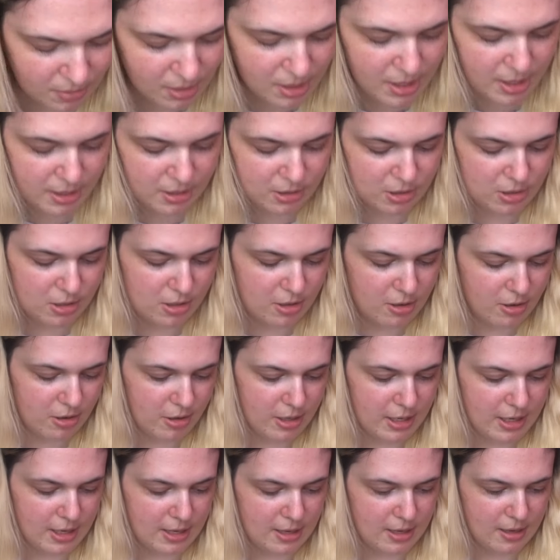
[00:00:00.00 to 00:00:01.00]
Next I
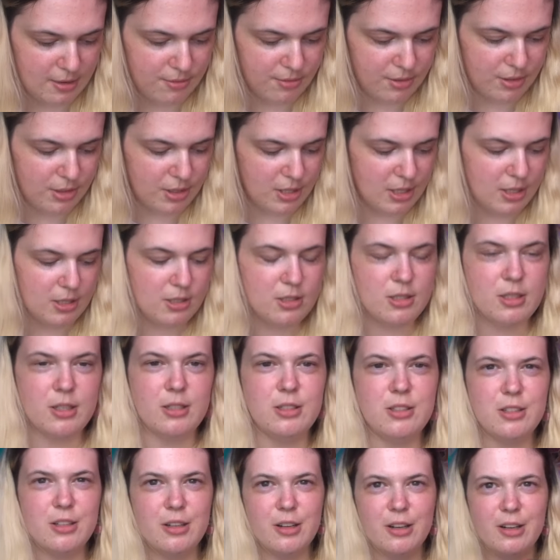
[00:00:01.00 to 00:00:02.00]
have this
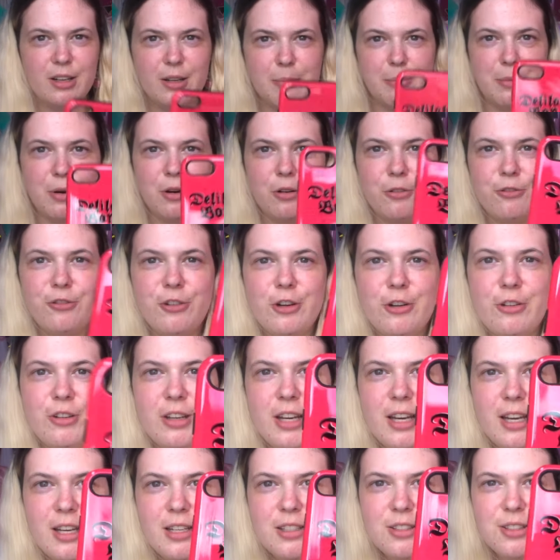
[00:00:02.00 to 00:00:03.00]
Delilah Bond phone
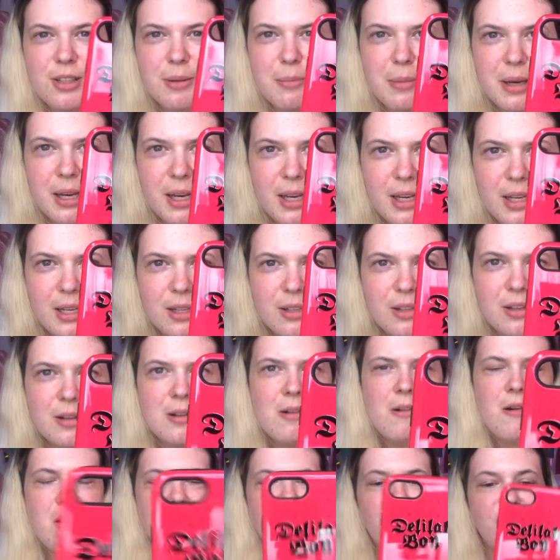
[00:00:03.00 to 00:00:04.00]
case I made.
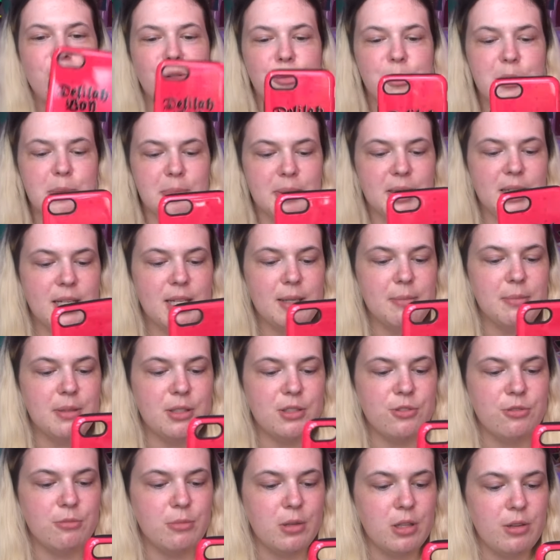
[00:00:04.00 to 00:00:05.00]
I'll probably keep this
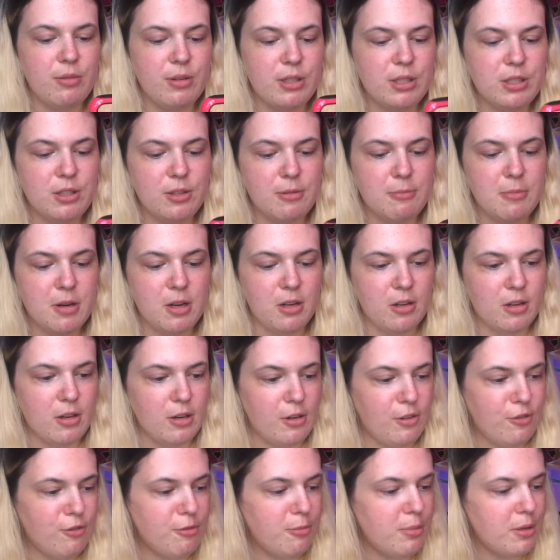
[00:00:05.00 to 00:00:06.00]
for the rest of my
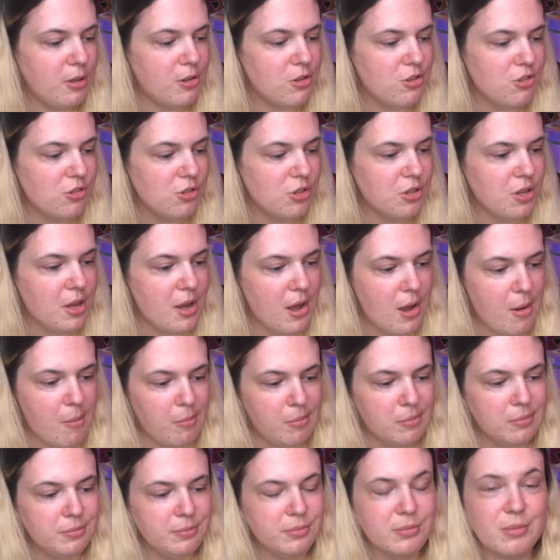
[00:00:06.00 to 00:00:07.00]
life because
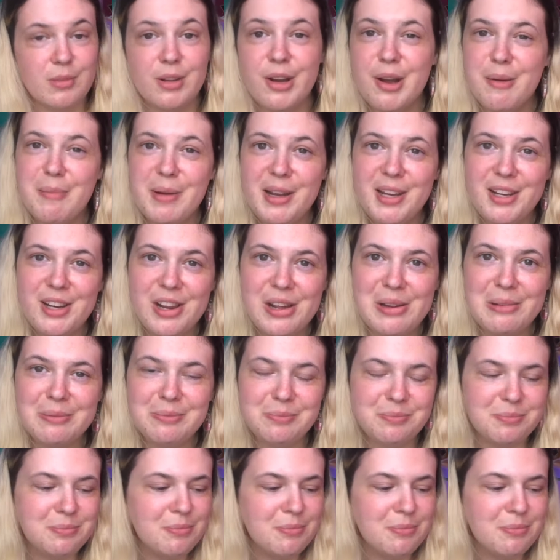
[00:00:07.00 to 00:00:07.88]
I made it.